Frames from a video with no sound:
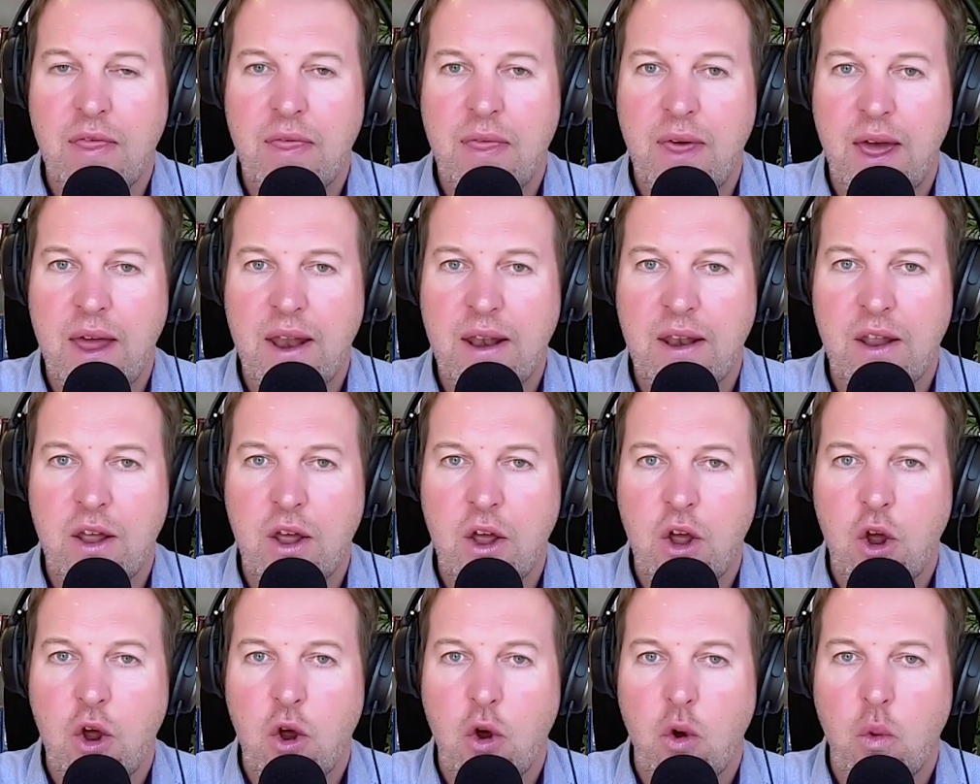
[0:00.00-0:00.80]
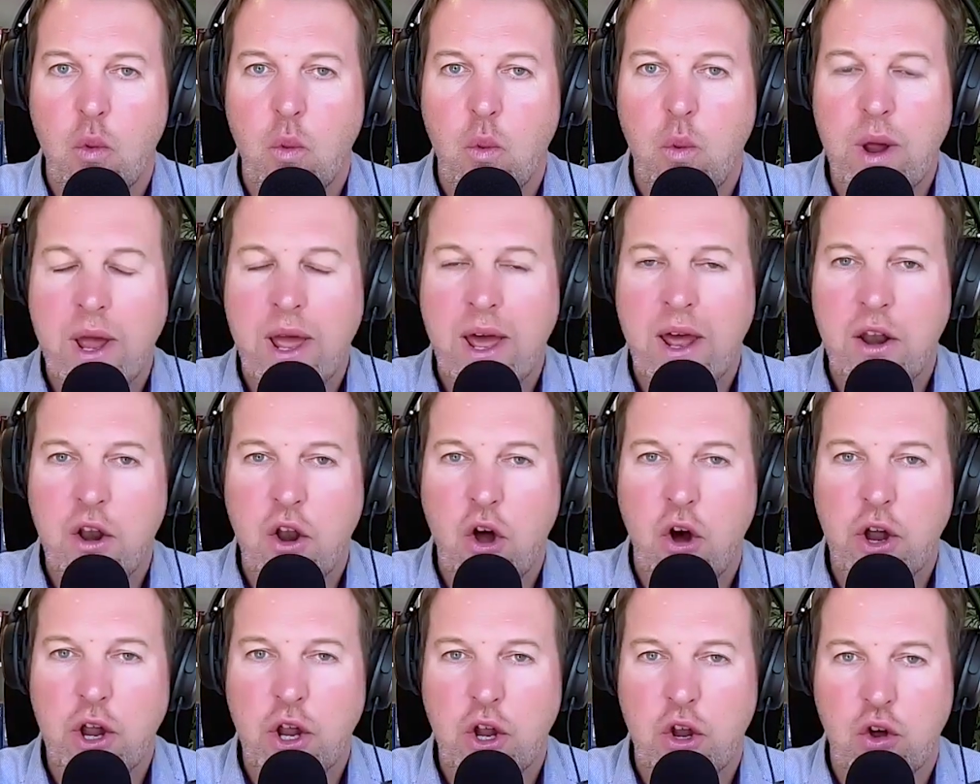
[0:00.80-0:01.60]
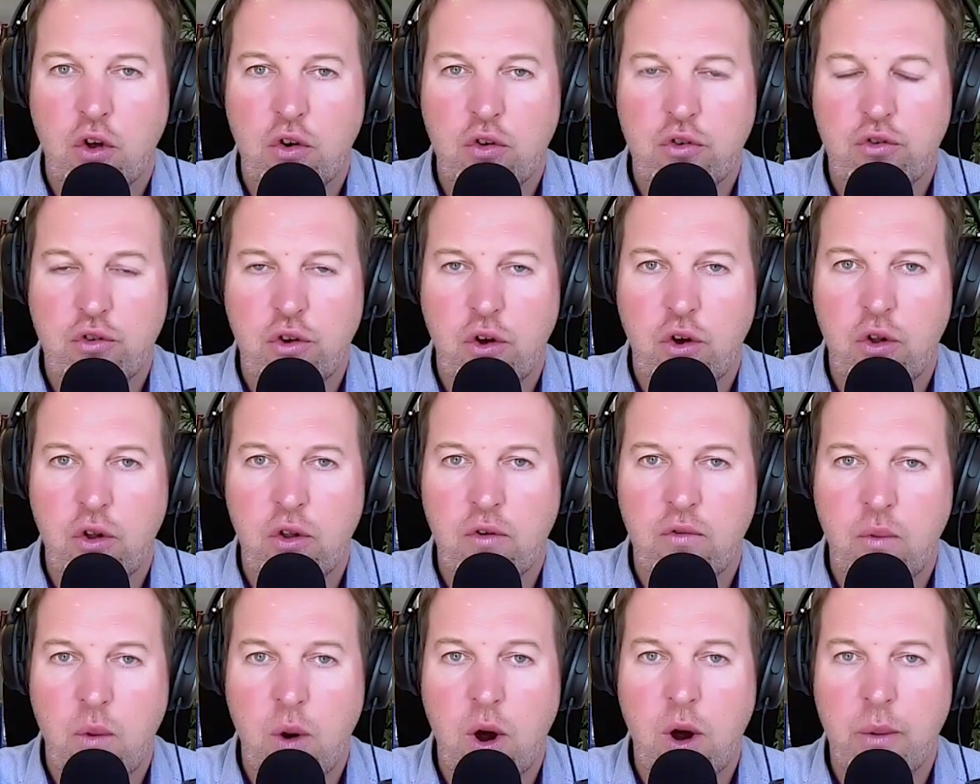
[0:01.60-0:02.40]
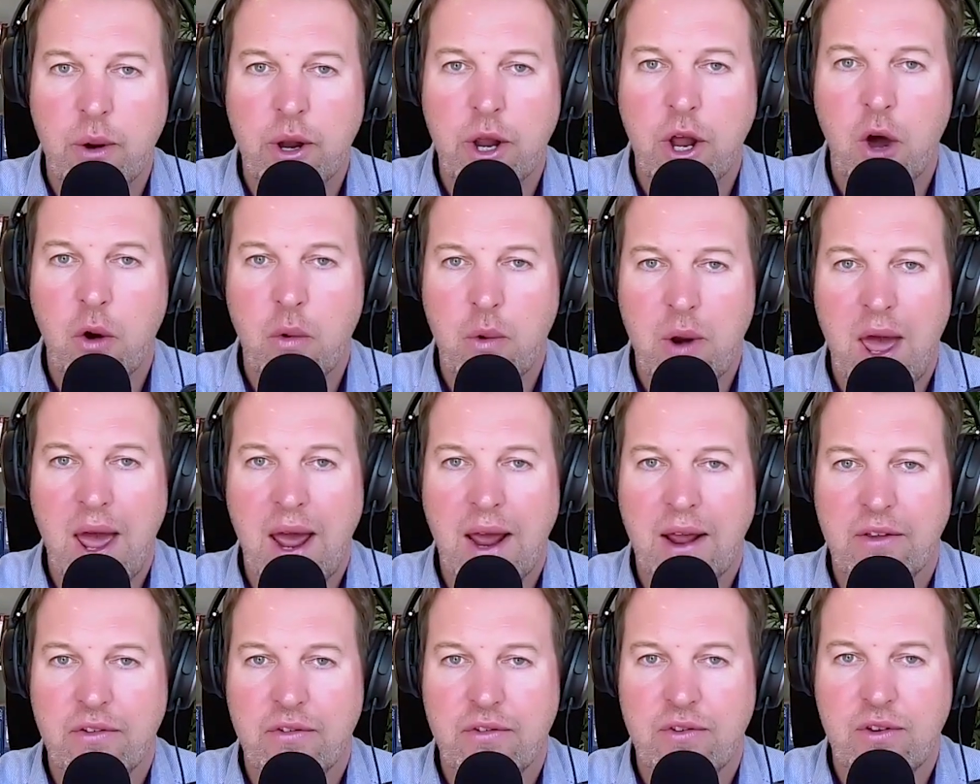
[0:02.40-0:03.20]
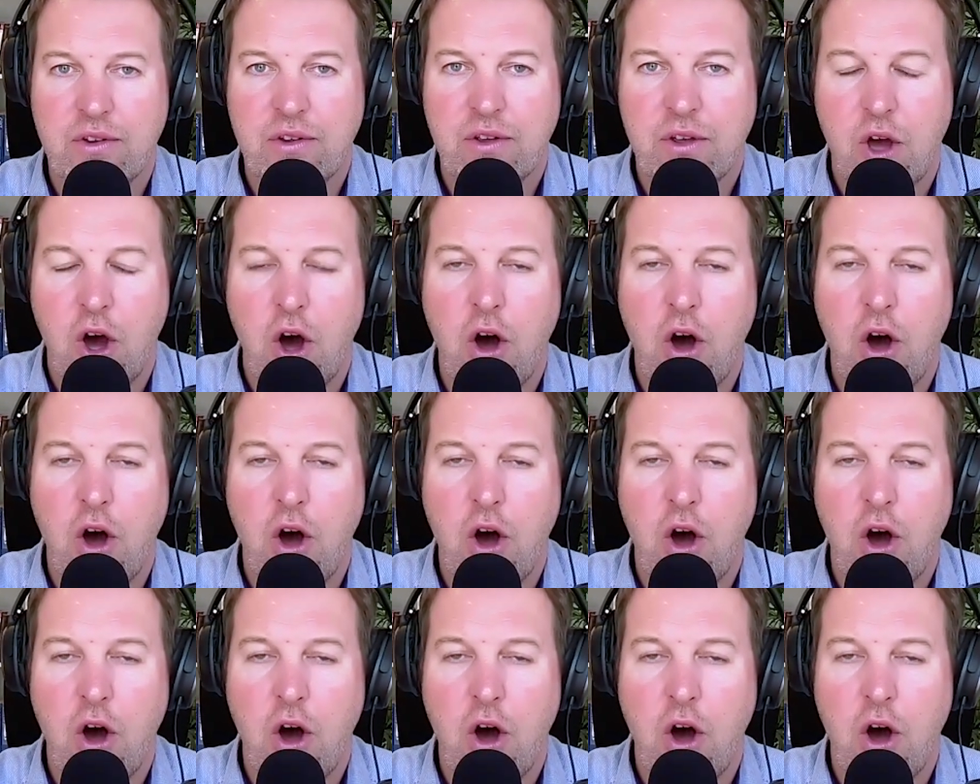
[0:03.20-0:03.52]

then we are not in control of where we go next.